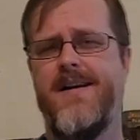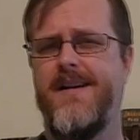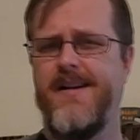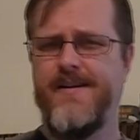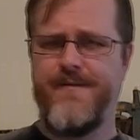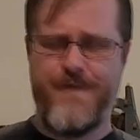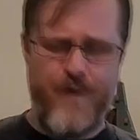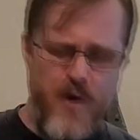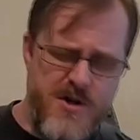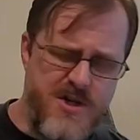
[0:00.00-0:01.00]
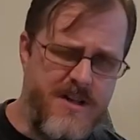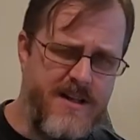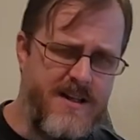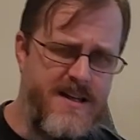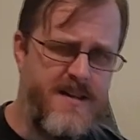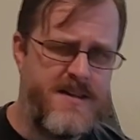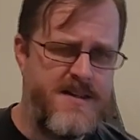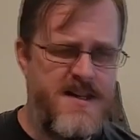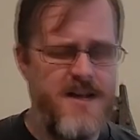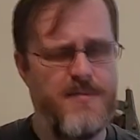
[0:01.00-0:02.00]
Unfortunately, the
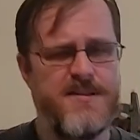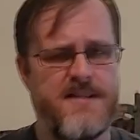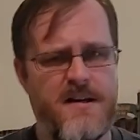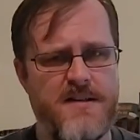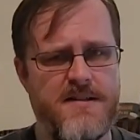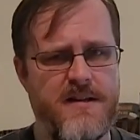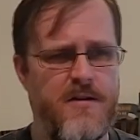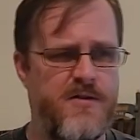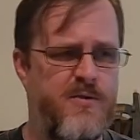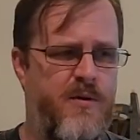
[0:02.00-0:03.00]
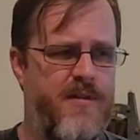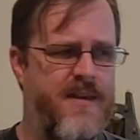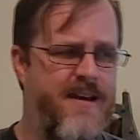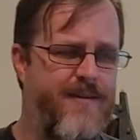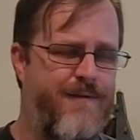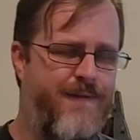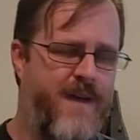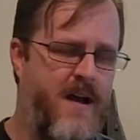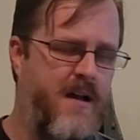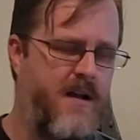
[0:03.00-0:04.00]
Dagobah Slug Slinger is one that
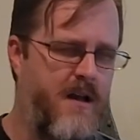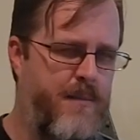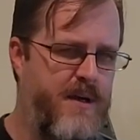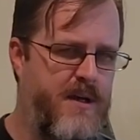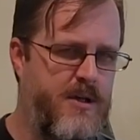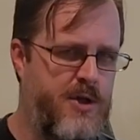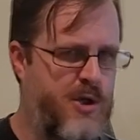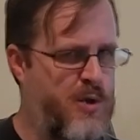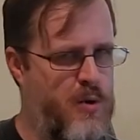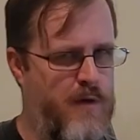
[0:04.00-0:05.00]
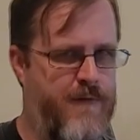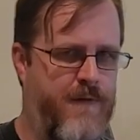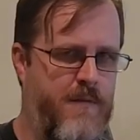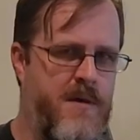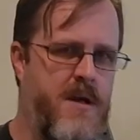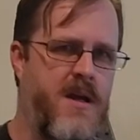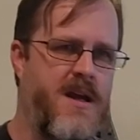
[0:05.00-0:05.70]
fell a bit short for me,